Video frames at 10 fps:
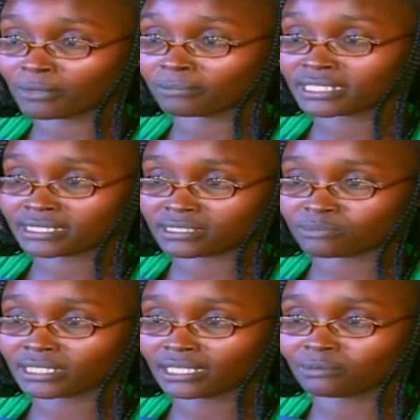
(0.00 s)
Mama Masi
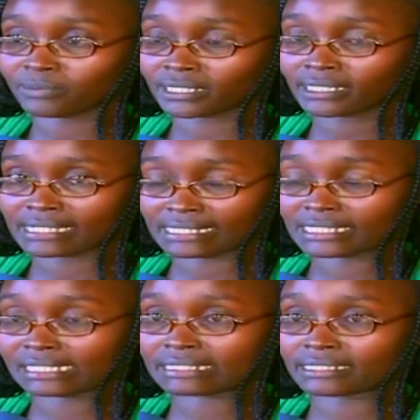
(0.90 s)
has been helping the
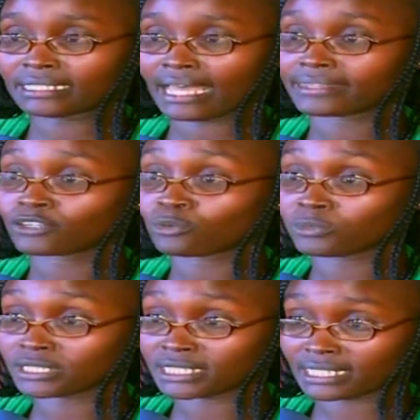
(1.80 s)
children and the
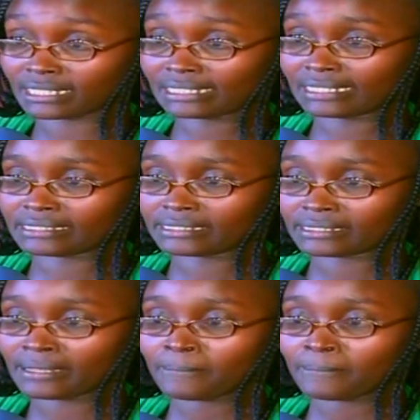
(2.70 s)
community at large.